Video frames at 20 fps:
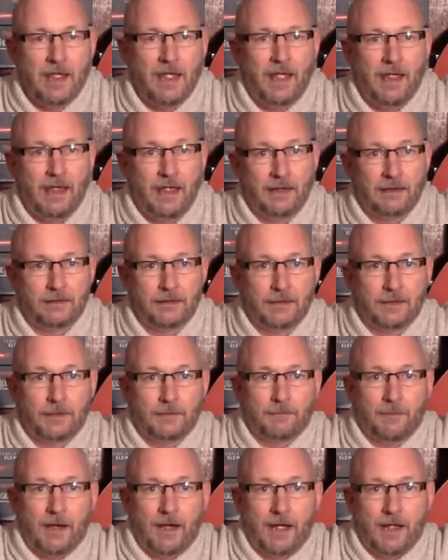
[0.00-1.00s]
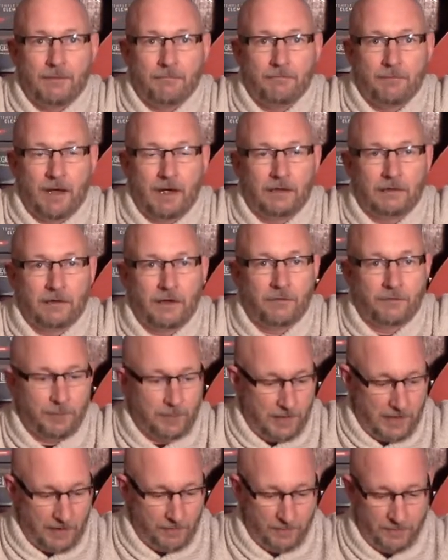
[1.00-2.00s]
and I love
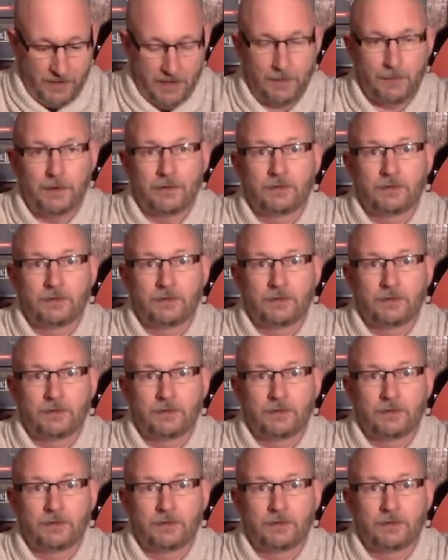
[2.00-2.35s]
playing with him,